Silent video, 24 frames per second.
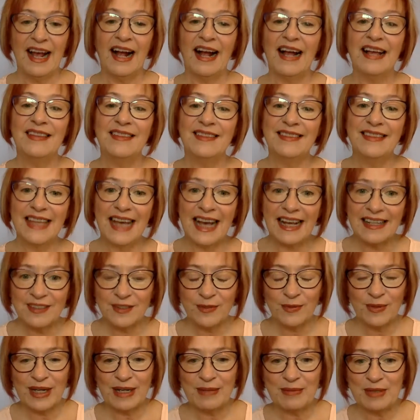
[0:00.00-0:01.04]
And that's
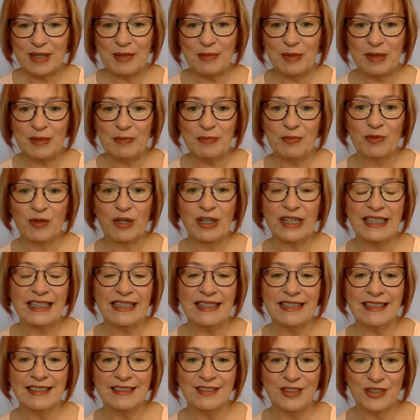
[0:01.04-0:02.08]
what I'm going to be
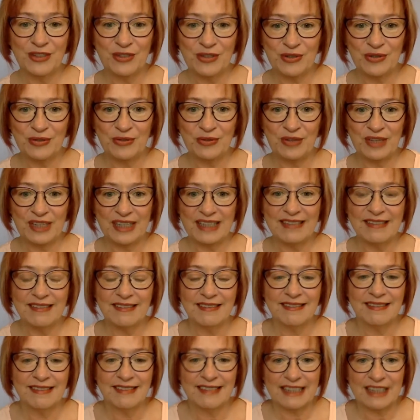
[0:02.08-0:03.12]
bringing to this
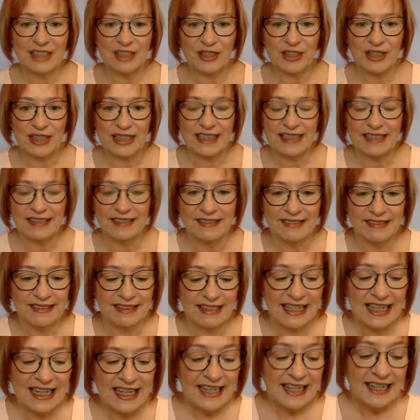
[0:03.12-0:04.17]
series.
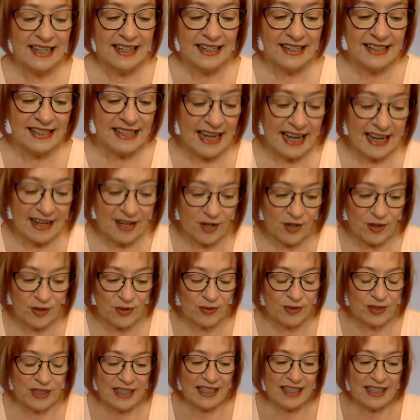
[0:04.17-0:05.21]
Now,